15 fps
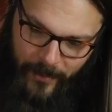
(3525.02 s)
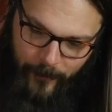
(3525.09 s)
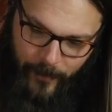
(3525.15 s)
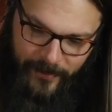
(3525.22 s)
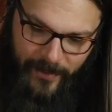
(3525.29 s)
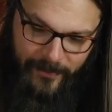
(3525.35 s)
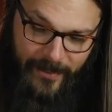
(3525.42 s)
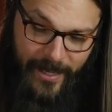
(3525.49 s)

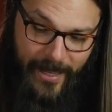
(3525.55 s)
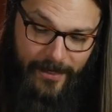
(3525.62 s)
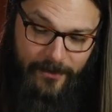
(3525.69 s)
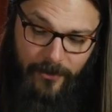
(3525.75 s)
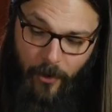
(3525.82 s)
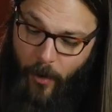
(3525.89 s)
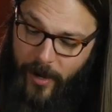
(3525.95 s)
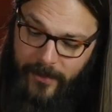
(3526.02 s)
but that they had
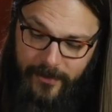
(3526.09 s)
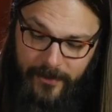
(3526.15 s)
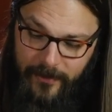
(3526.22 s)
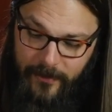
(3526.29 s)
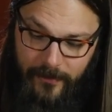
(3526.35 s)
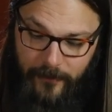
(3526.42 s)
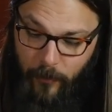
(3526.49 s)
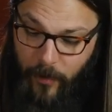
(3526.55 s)
no
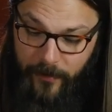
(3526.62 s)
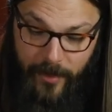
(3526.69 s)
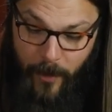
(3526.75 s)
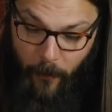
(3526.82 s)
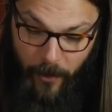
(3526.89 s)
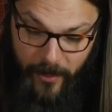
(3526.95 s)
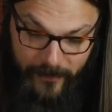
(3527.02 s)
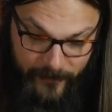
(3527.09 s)
idea where
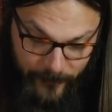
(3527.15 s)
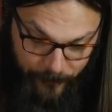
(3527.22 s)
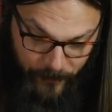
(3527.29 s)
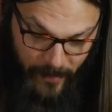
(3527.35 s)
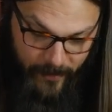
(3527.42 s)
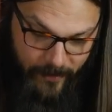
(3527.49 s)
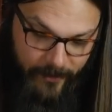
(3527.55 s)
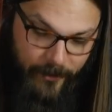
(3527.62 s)
that was.
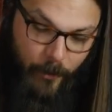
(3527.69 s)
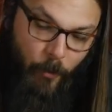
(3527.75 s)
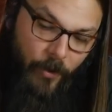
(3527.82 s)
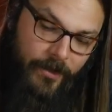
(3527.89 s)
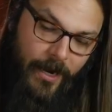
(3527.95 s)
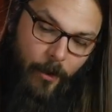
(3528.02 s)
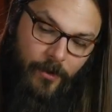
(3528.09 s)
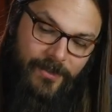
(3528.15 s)
Their
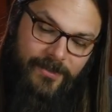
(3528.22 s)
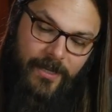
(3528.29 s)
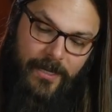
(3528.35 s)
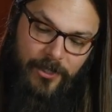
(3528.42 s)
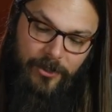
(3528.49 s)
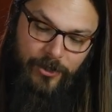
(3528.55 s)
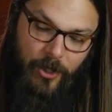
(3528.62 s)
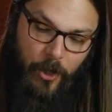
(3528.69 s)
one-hour
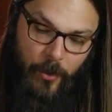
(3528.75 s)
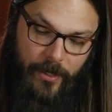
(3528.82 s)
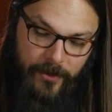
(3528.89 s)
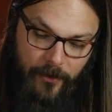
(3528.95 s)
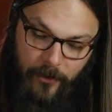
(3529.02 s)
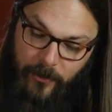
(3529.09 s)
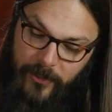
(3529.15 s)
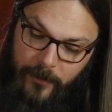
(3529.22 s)
second show in
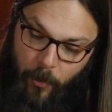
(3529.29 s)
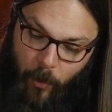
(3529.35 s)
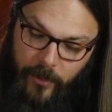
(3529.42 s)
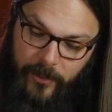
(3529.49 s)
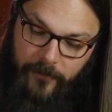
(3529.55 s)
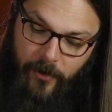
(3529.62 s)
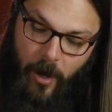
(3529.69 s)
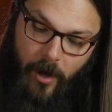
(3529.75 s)
the early
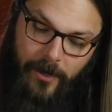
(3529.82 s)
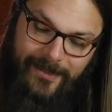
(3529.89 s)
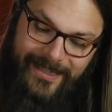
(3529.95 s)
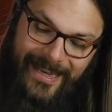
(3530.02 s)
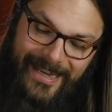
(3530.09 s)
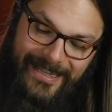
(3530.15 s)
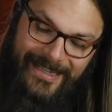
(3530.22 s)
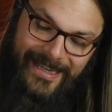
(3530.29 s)
morning of August
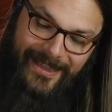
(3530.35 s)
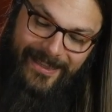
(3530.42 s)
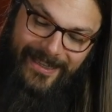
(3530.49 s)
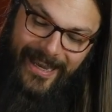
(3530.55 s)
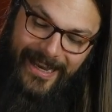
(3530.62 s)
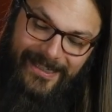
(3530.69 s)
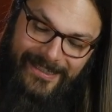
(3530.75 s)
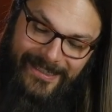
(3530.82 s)
18th,
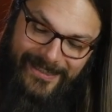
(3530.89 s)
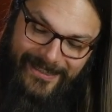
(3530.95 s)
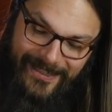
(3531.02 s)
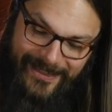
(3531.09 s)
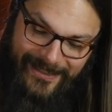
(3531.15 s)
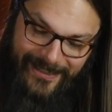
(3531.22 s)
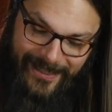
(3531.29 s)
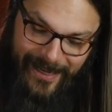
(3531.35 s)

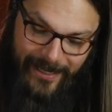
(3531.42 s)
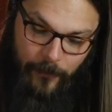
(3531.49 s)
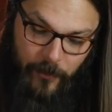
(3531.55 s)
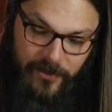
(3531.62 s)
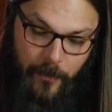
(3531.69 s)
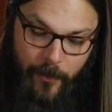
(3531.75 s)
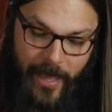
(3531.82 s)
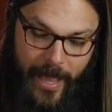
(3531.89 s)
1969
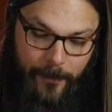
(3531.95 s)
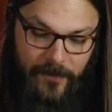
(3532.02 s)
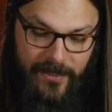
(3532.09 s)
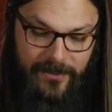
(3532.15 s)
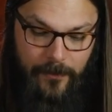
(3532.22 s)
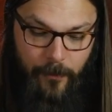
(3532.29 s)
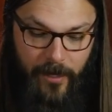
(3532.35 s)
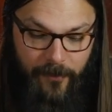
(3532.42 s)
was a
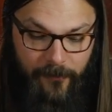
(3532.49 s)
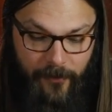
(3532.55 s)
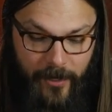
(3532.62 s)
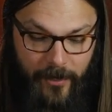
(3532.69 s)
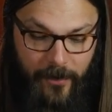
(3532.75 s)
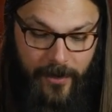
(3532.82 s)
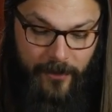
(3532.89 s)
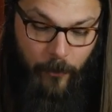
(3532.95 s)
baptism by
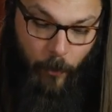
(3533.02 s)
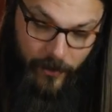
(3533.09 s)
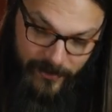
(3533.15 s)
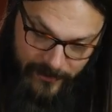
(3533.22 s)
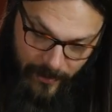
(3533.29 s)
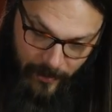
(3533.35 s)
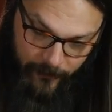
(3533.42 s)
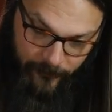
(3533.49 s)
fire at the
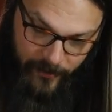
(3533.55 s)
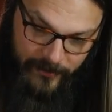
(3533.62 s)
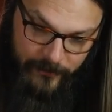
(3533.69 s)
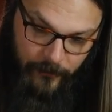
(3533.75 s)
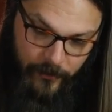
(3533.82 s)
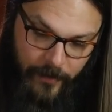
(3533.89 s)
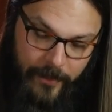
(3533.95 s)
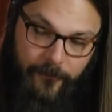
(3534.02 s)
Woodstock
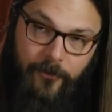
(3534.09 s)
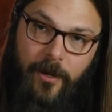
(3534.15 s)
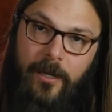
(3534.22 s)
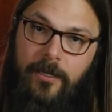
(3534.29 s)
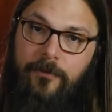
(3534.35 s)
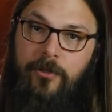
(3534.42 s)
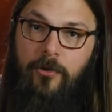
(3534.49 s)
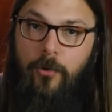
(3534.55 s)
Festival, and for
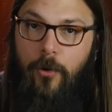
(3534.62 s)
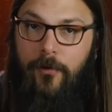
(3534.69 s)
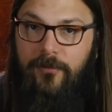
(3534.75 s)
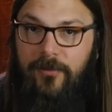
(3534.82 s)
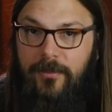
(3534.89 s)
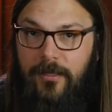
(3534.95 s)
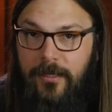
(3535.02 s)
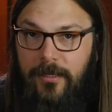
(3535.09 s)
any of you who have
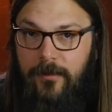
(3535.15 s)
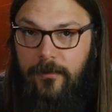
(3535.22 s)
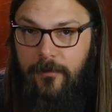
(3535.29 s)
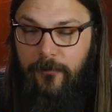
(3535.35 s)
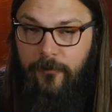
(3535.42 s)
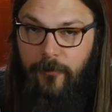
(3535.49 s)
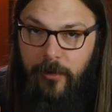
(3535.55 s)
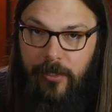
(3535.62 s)
seen
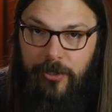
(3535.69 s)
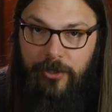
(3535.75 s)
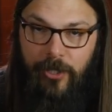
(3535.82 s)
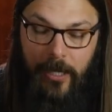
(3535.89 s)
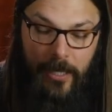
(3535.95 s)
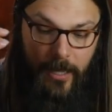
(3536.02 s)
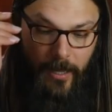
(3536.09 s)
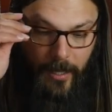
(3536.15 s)
the footage,
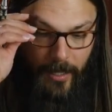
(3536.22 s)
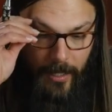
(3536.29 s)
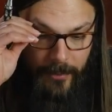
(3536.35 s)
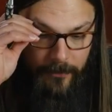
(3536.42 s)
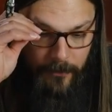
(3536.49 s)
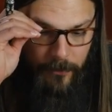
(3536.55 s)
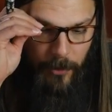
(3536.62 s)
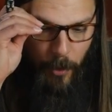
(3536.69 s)

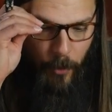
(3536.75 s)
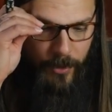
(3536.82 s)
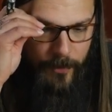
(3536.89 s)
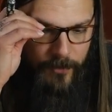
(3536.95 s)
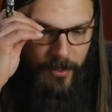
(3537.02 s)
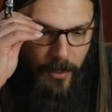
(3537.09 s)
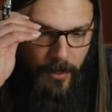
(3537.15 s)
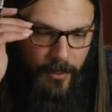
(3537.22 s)
you know what
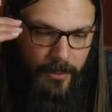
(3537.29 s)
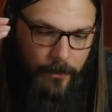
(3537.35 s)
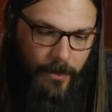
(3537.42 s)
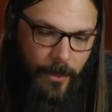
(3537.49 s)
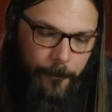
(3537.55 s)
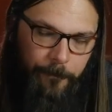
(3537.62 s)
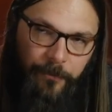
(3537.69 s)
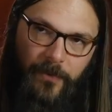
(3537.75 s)
I'm talking
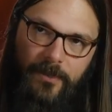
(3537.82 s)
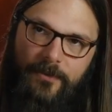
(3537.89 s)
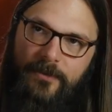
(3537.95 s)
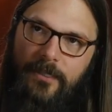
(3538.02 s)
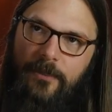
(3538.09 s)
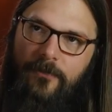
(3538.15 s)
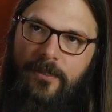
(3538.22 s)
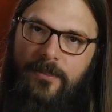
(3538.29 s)
about.
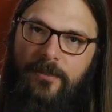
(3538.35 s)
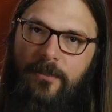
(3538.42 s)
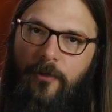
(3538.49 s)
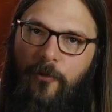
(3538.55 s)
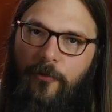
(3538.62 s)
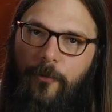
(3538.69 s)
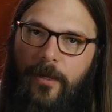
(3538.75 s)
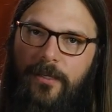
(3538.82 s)
Stephen
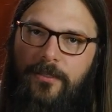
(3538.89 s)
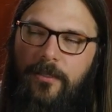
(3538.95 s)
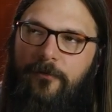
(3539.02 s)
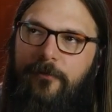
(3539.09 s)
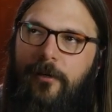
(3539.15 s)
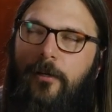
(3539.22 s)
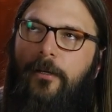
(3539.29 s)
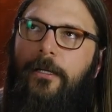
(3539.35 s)
Stills makes a
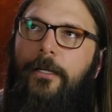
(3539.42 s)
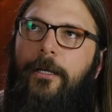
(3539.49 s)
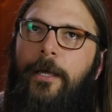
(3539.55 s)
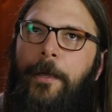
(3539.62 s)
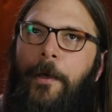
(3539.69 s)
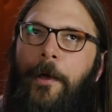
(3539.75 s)
very